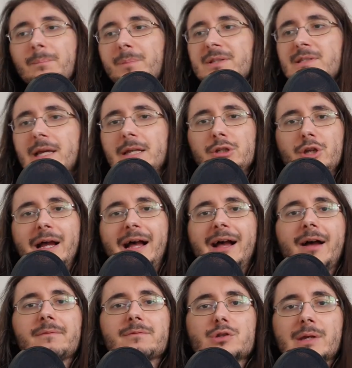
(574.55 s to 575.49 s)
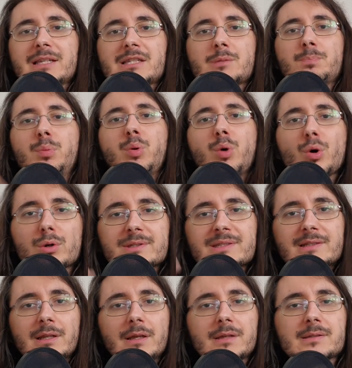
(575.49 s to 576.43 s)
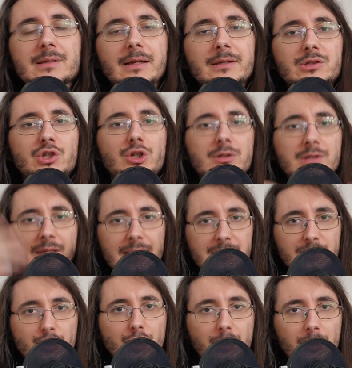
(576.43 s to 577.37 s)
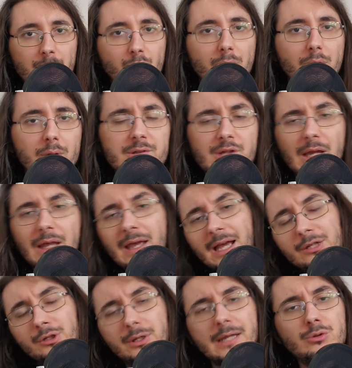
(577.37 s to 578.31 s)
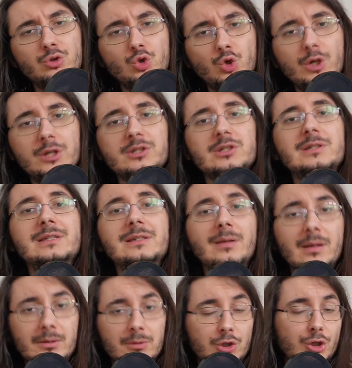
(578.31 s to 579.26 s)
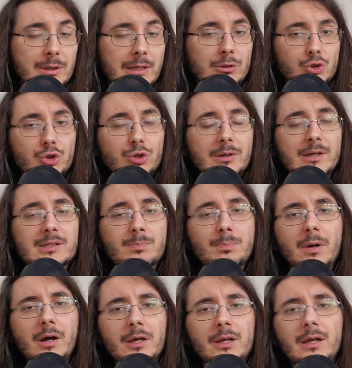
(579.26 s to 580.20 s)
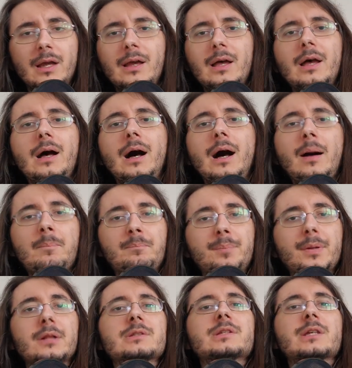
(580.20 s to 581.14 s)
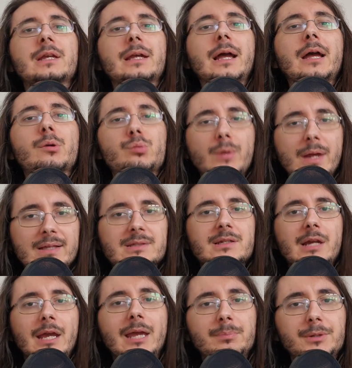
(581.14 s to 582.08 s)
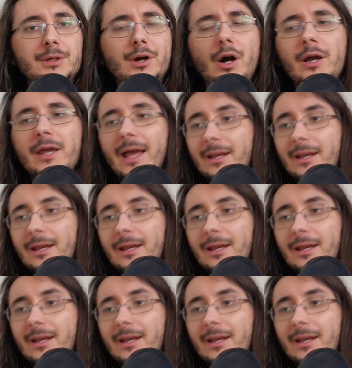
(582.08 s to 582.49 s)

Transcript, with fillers: but then you have to expose this like to the external world and you can do it and you can do this by uh, building a REST API.